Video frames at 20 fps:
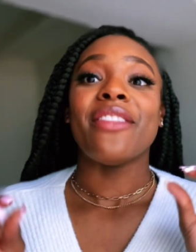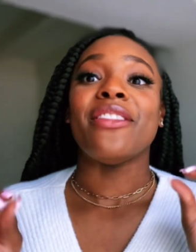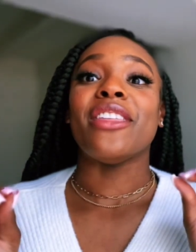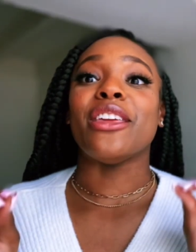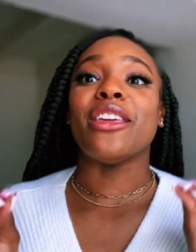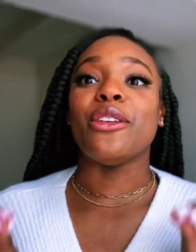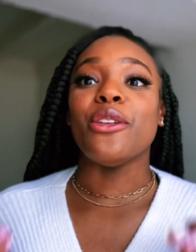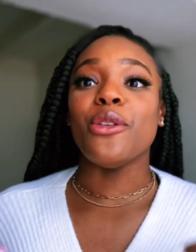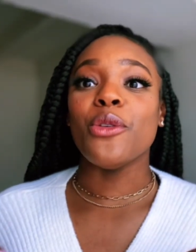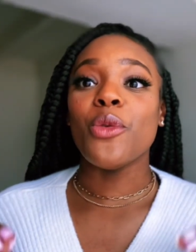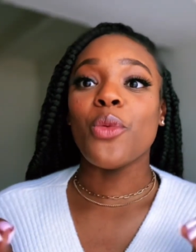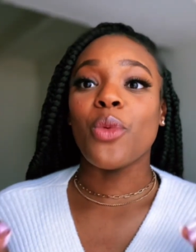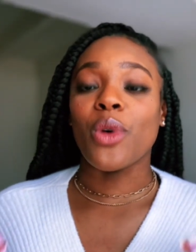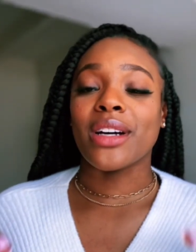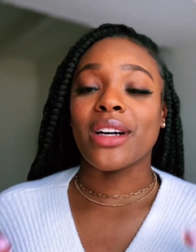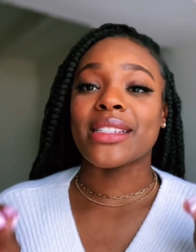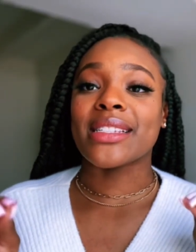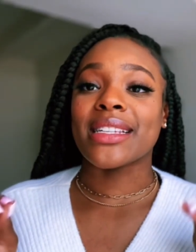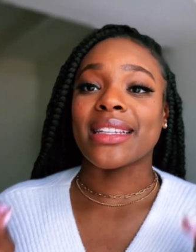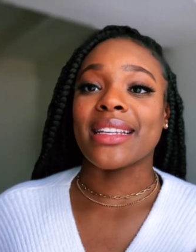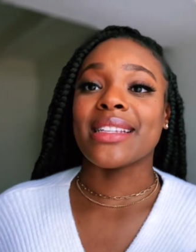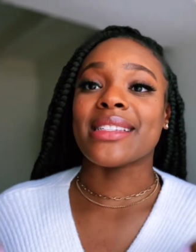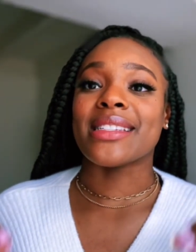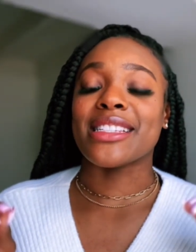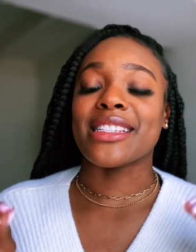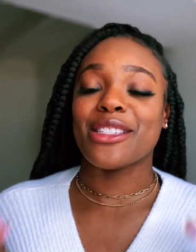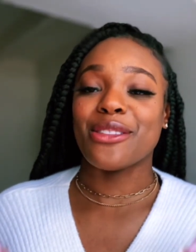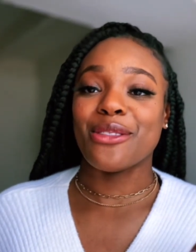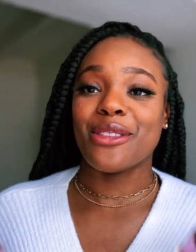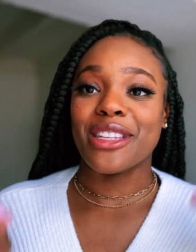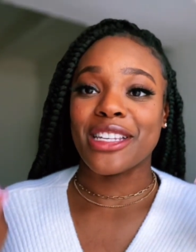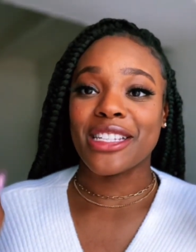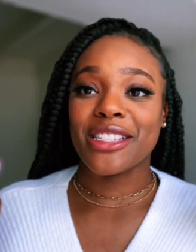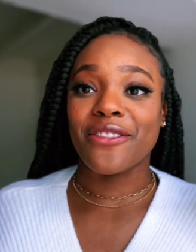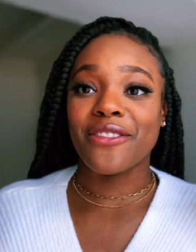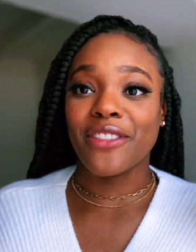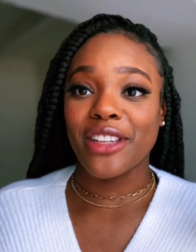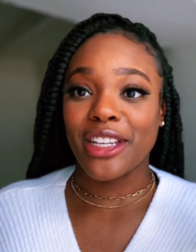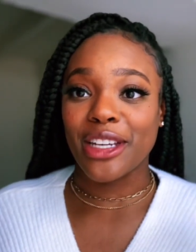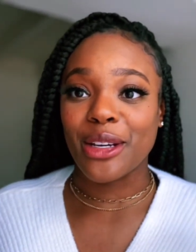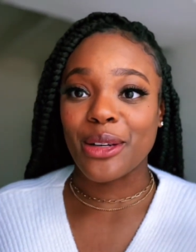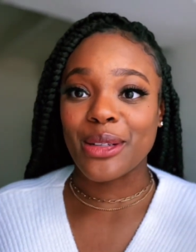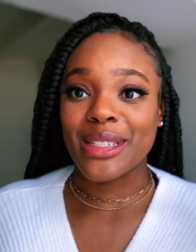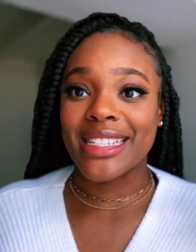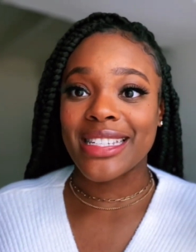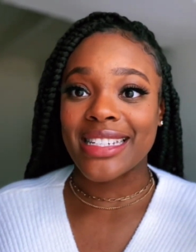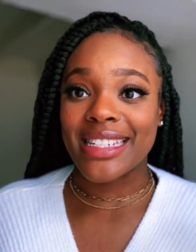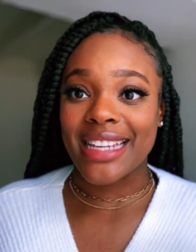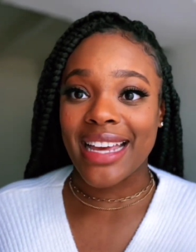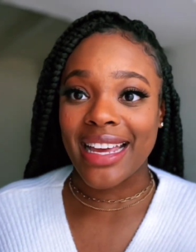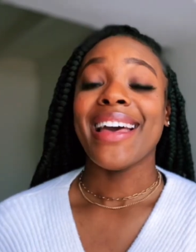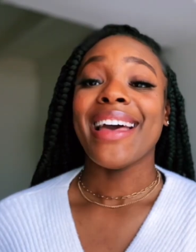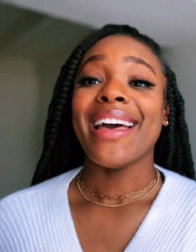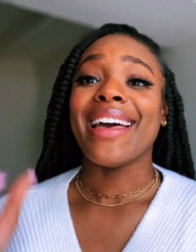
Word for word: then you want to listen to this video today.